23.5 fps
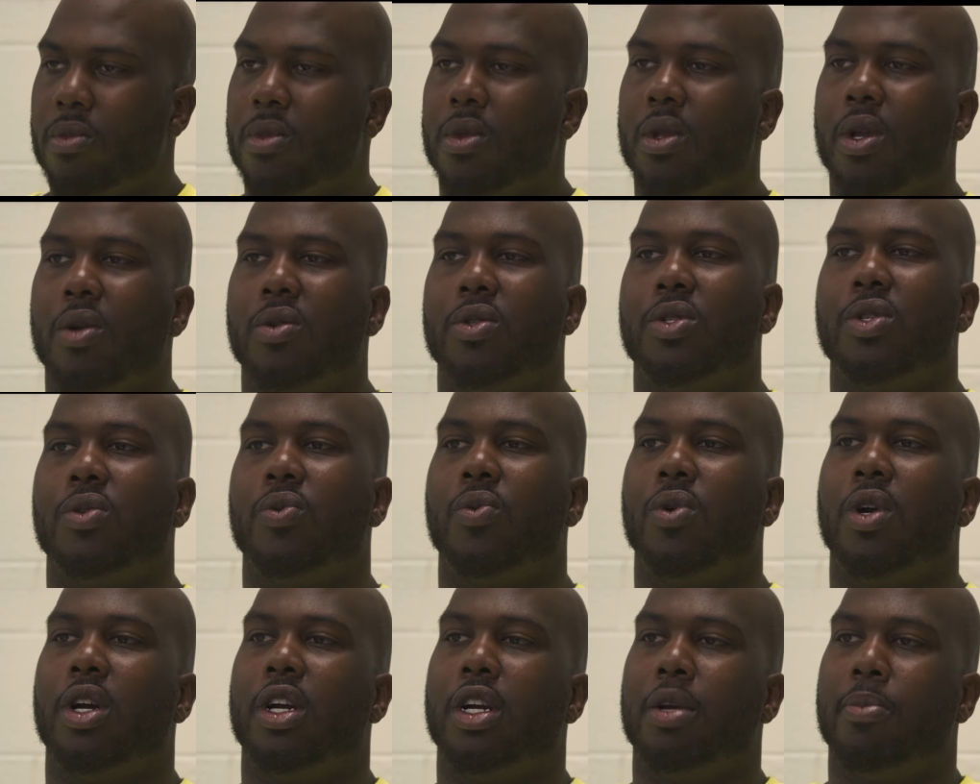and, and don't you just...
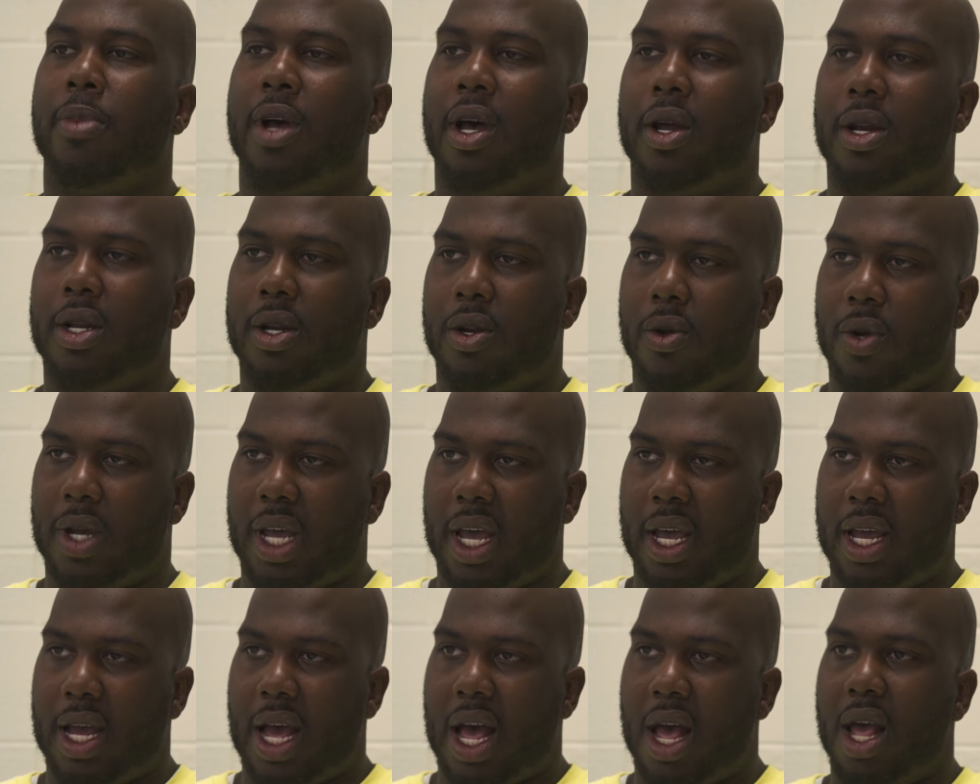worry about it,
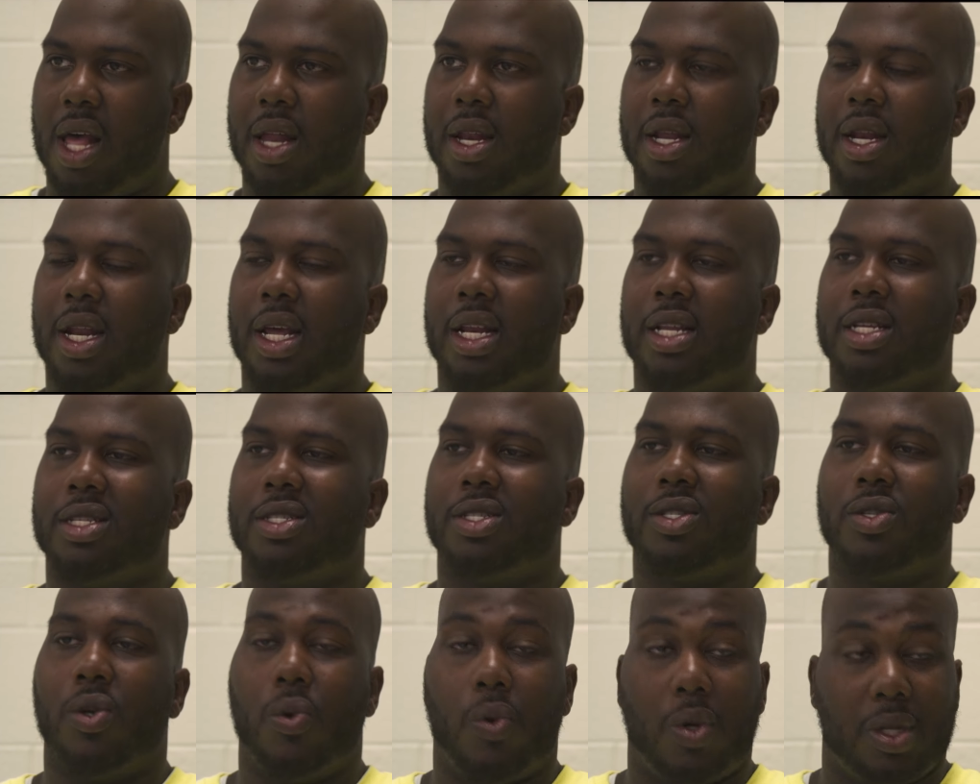okay? I'll handle that as
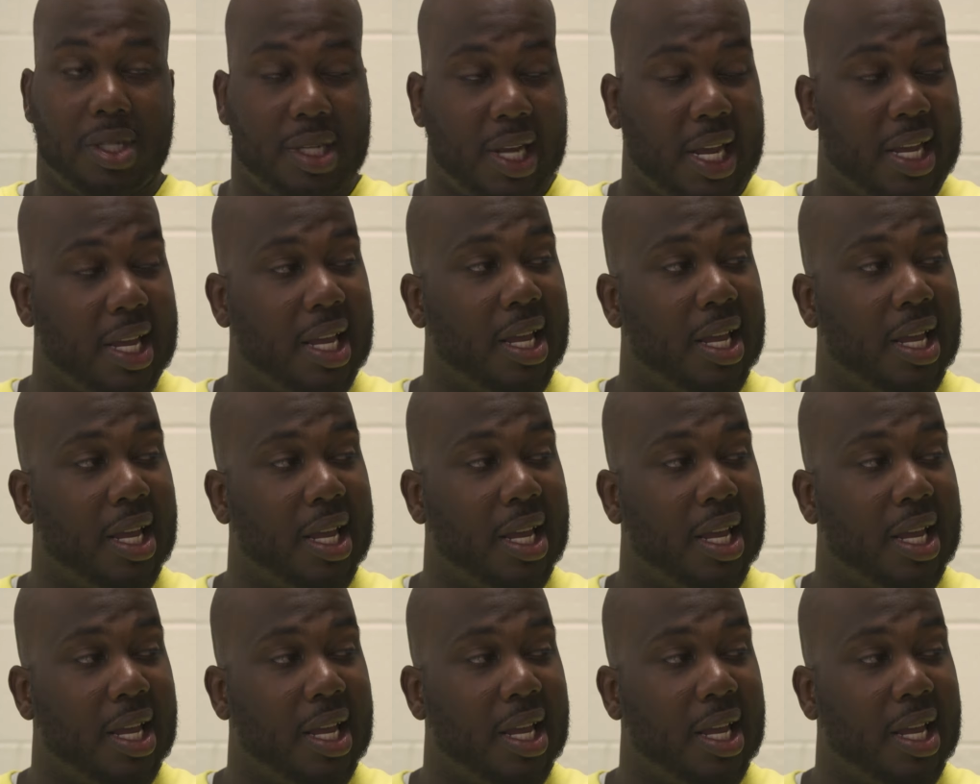soon as I